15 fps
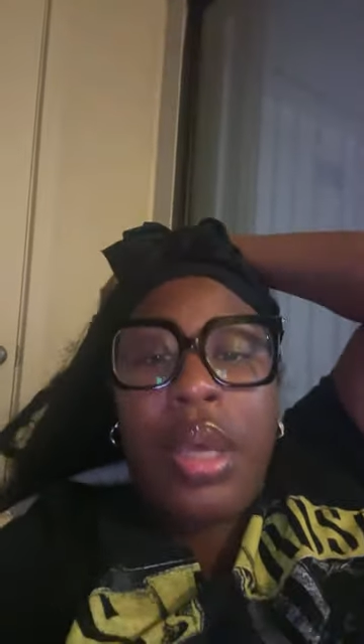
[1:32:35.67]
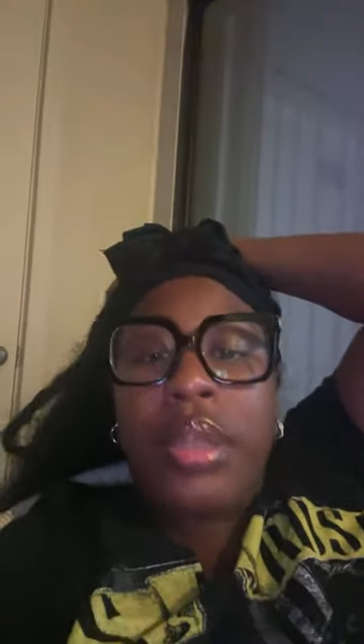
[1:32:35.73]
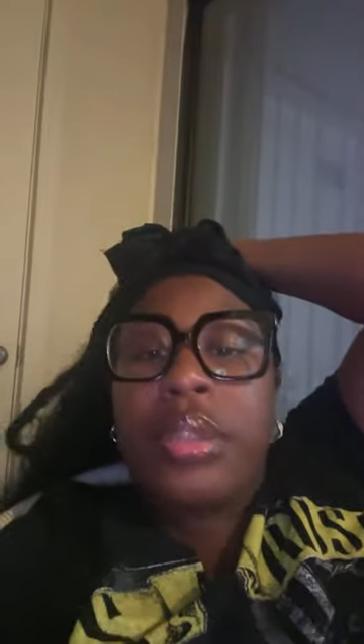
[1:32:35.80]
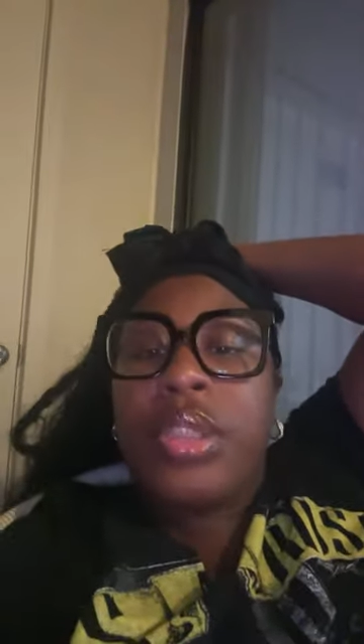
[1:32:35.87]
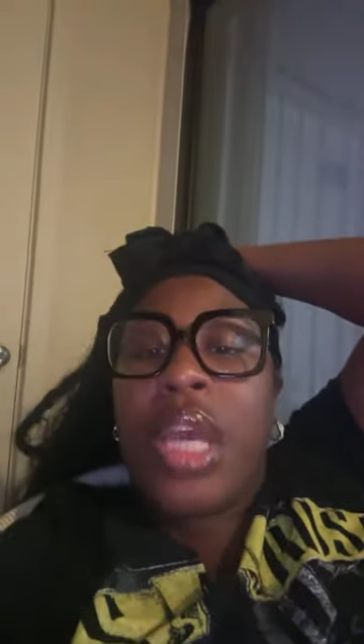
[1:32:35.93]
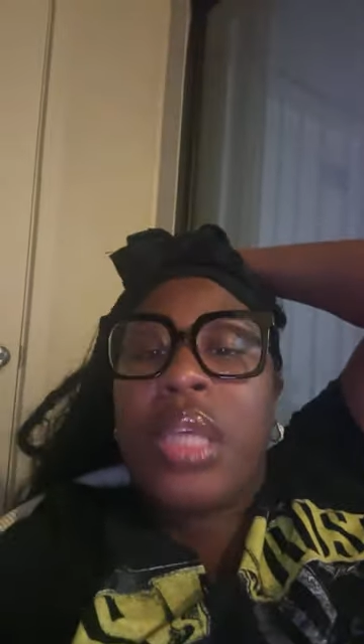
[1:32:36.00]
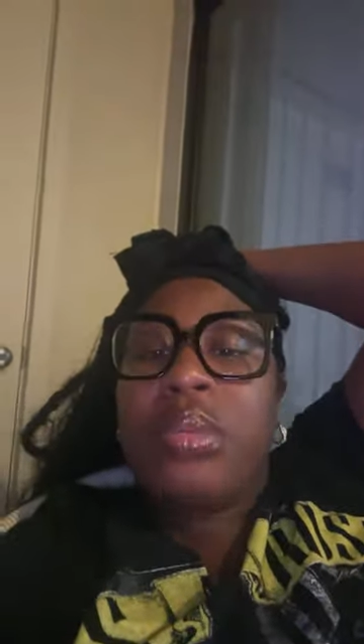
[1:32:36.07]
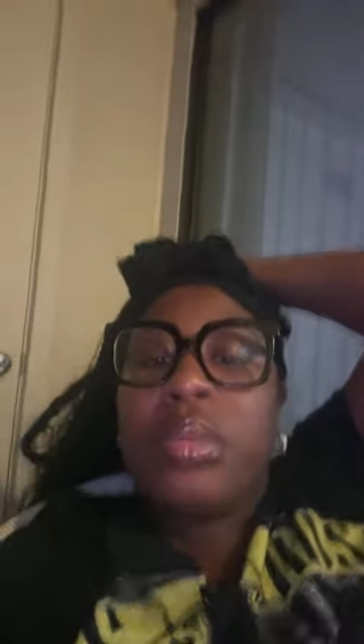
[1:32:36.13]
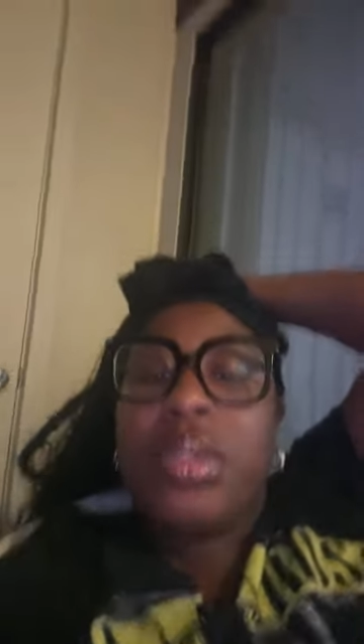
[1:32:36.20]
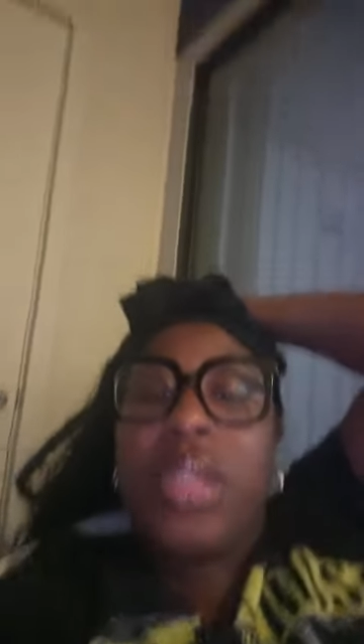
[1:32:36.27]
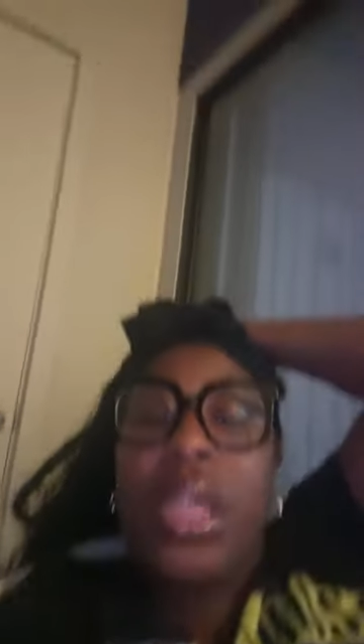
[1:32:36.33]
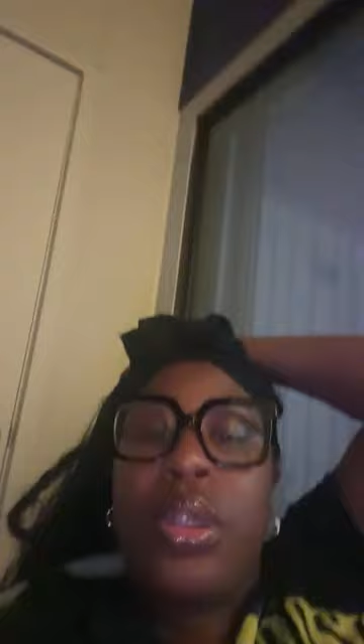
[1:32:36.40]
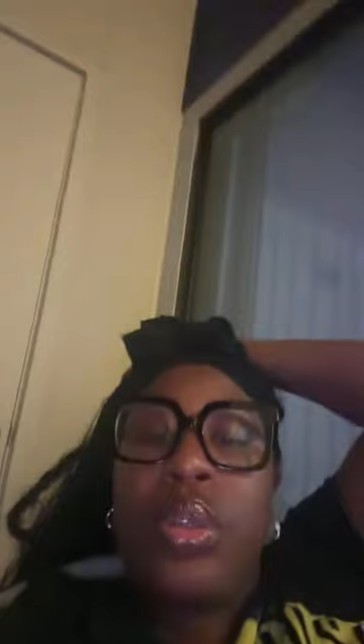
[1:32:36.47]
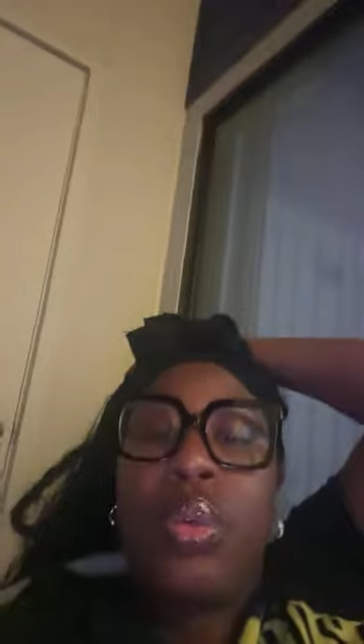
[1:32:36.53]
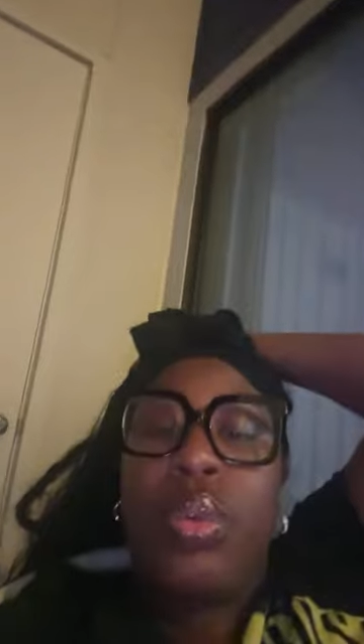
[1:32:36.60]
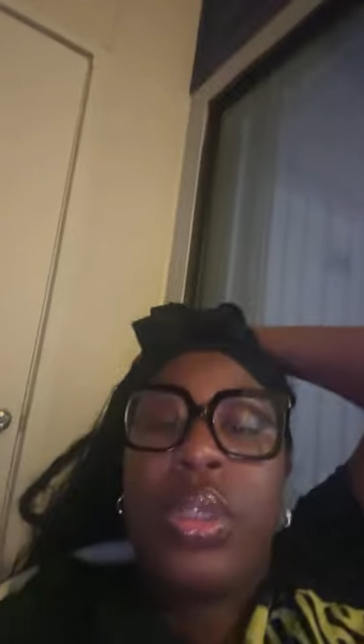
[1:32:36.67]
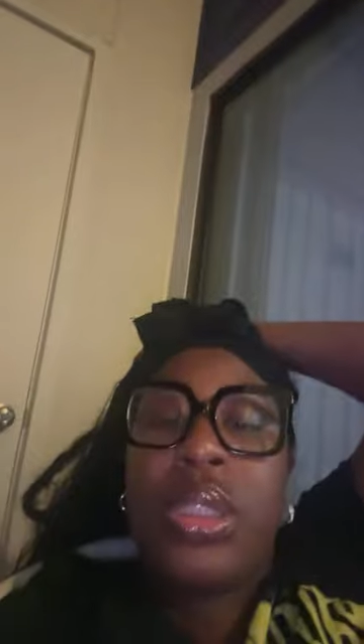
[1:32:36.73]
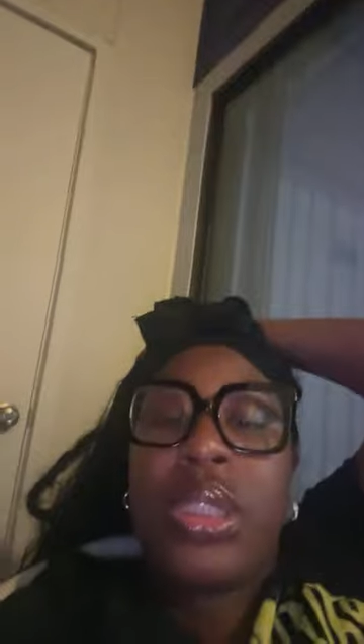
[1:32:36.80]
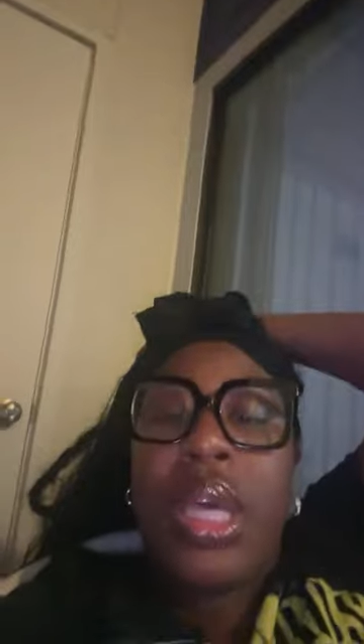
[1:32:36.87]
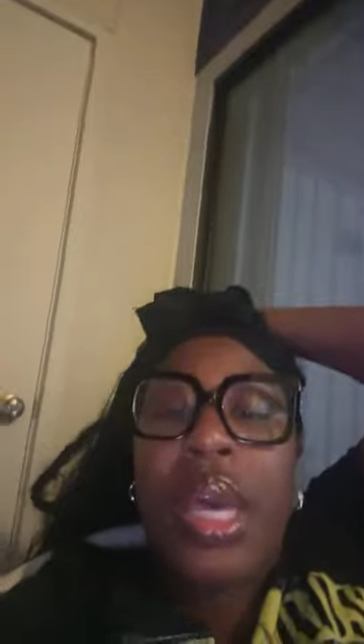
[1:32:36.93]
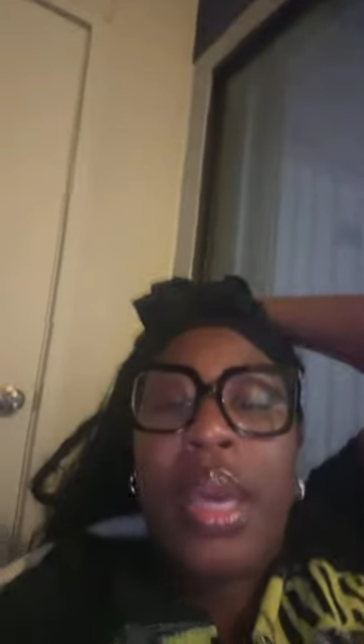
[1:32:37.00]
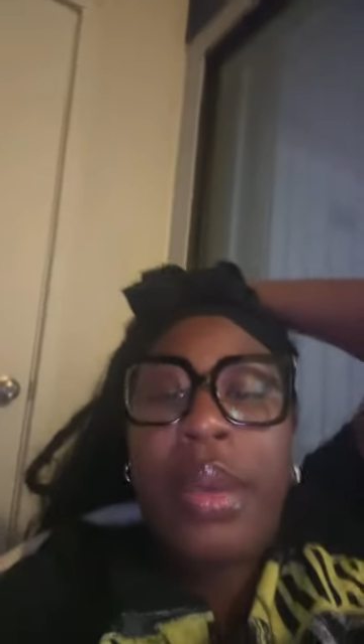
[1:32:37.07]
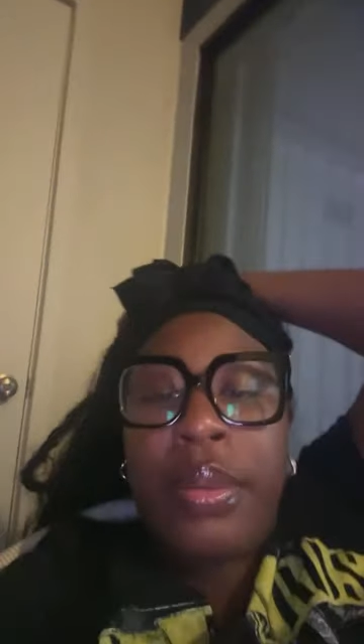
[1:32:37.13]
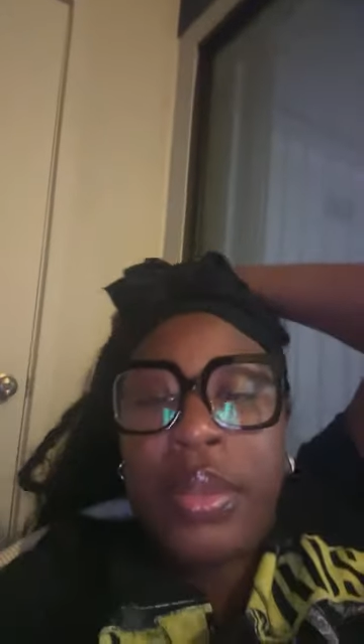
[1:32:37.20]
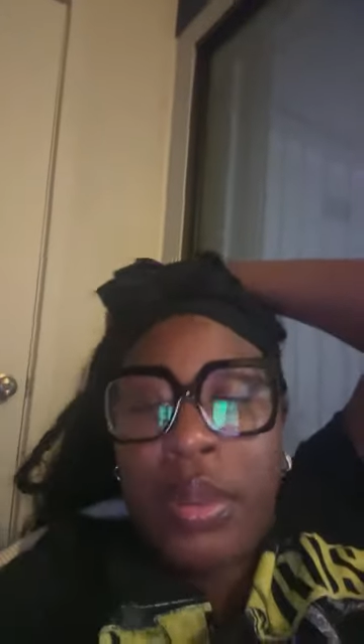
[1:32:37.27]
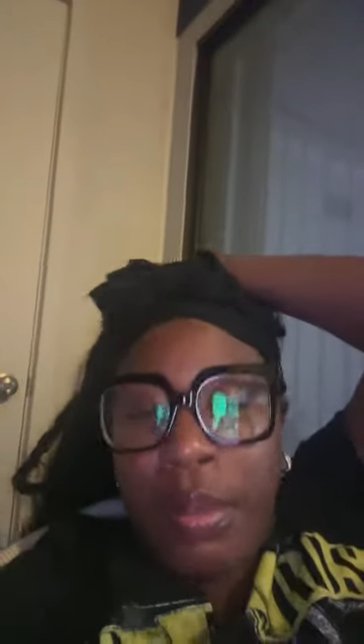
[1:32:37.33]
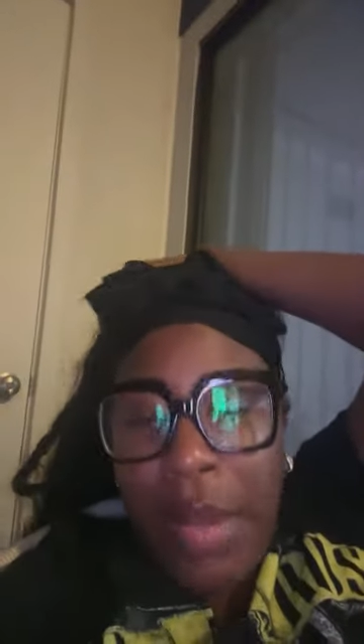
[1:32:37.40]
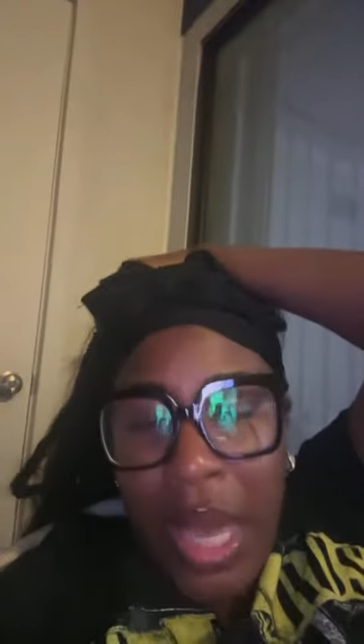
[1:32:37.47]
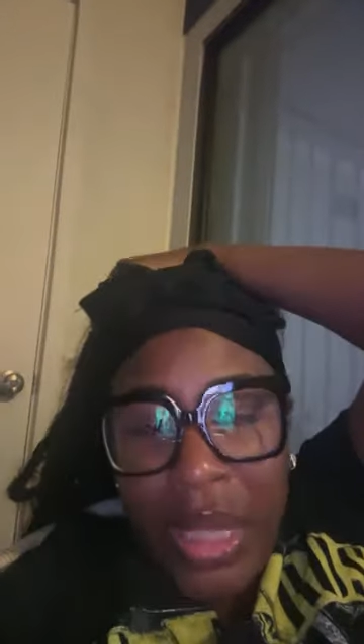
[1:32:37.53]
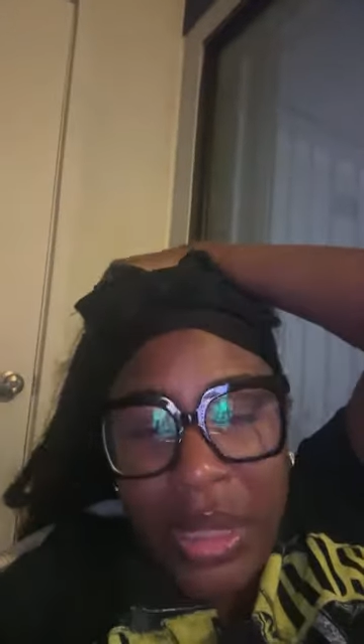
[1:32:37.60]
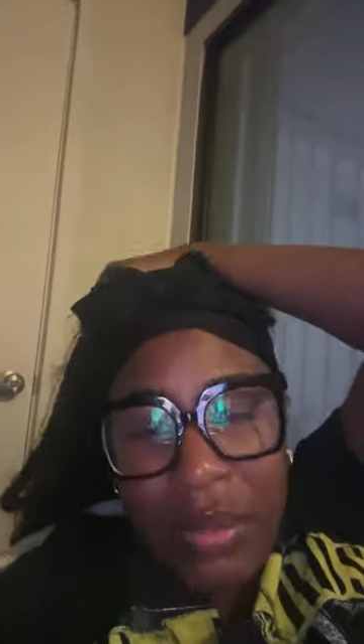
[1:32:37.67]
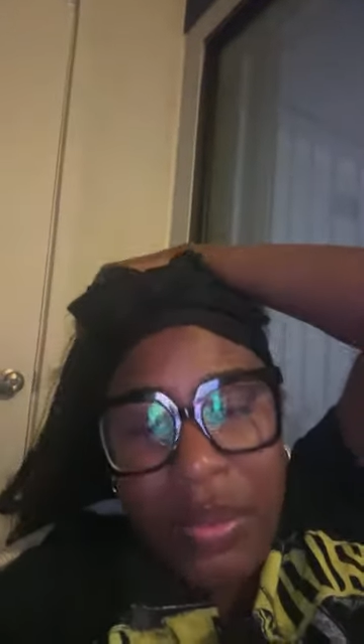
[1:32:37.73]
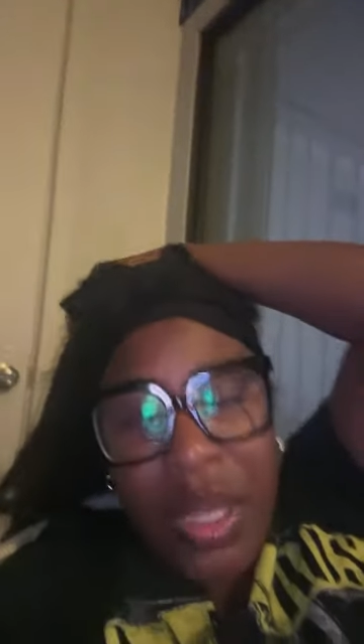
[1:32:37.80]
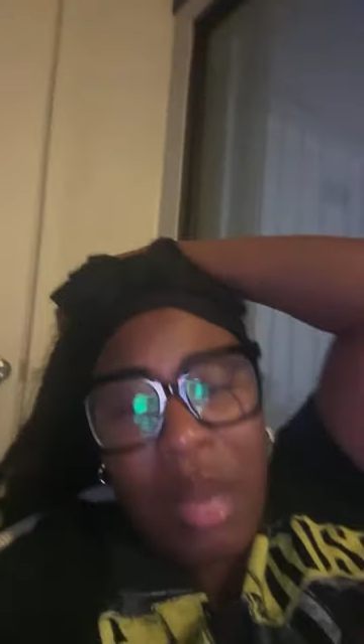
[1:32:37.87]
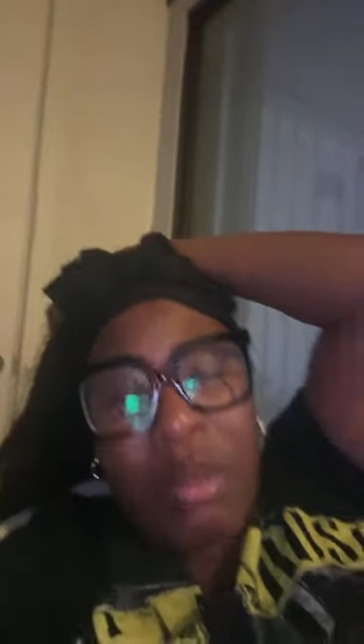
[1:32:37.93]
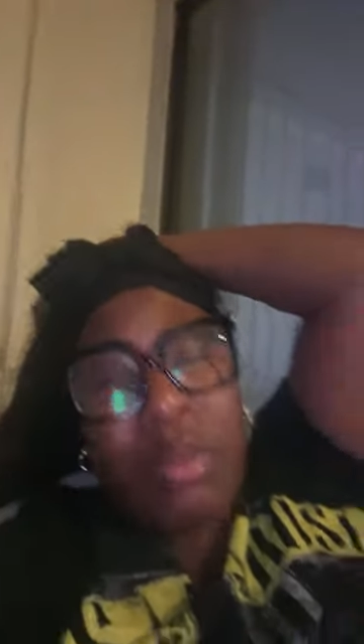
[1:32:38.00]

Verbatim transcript: Jasmine said, "Dude is a is a massive gummy